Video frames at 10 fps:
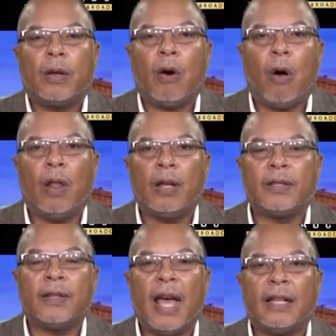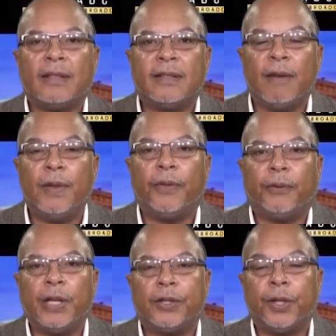Call us at
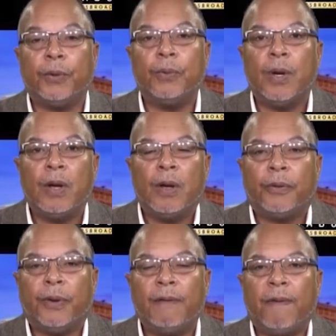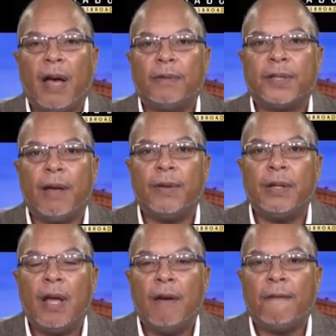732
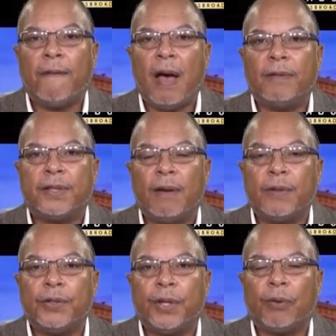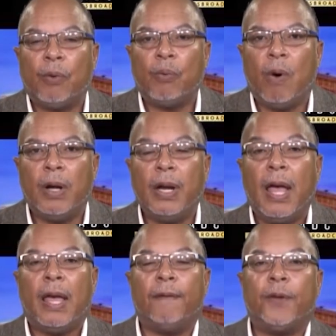357 5701
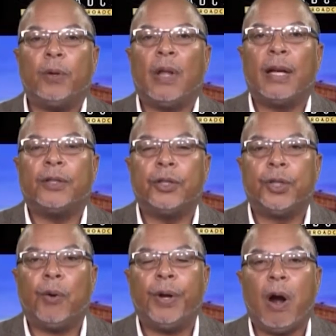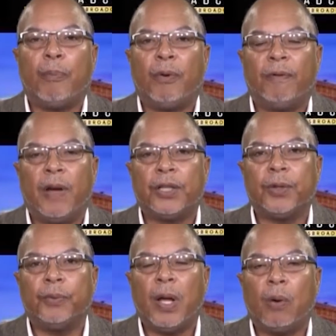if you'd like to join our
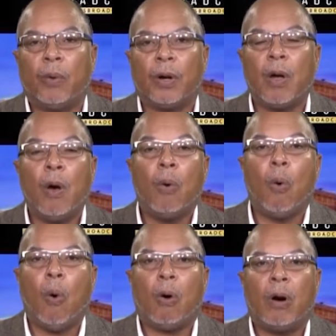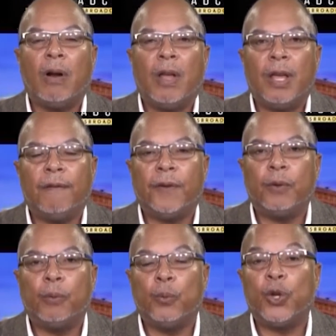professional network or if
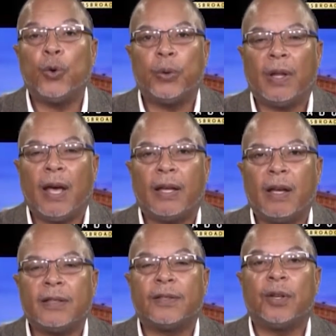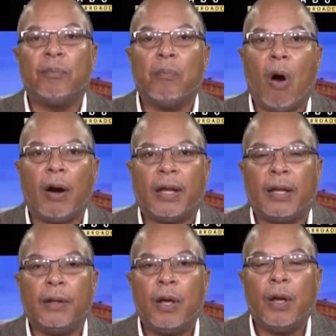you, you would like us to
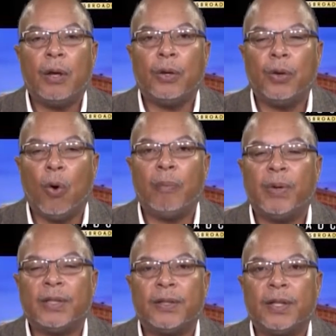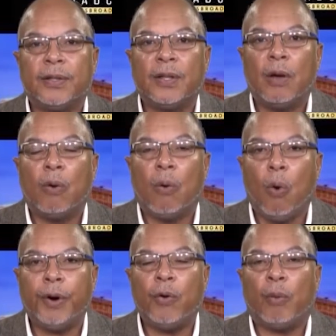market your business
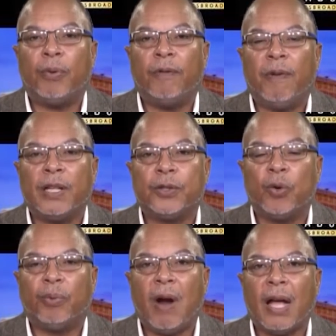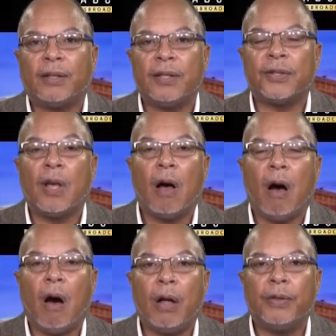or your professional practice
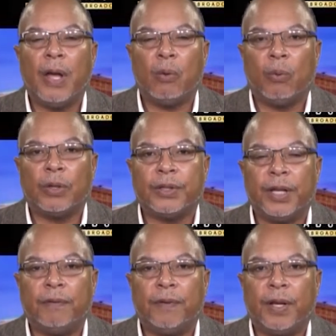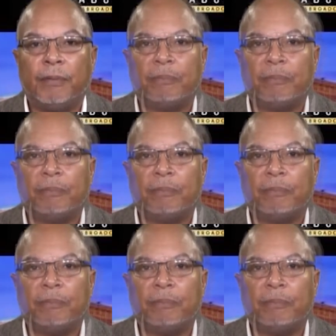on network TV.